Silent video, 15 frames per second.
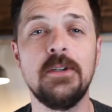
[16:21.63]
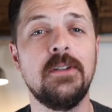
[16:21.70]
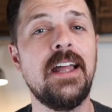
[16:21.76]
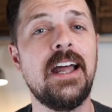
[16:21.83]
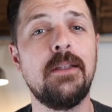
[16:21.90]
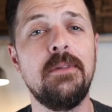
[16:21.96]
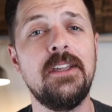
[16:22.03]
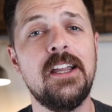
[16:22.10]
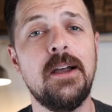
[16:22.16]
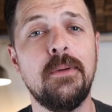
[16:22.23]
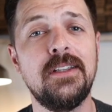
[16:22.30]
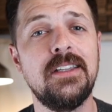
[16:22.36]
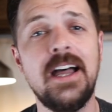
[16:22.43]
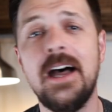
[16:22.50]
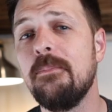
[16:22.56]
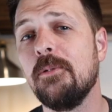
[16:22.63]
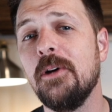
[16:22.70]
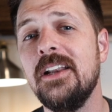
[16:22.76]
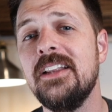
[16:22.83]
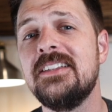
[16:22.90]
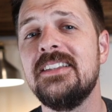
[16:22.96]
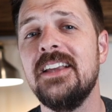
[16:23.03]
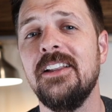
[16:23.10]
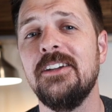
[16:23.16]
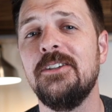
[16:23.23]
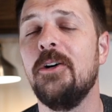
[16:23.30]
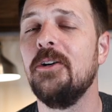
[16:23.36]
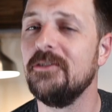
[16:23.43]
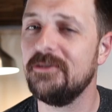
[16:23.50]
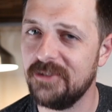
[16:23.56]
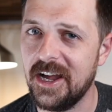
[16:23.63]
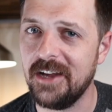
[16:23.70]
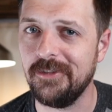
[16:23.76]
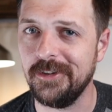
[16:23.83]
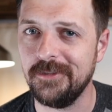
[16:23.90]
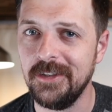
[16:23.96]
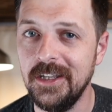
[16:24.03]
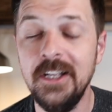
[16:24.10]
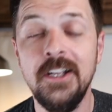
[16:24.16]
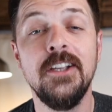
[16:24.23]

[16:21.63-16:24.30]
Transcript: on how to become a top-rated seller on Fiverr.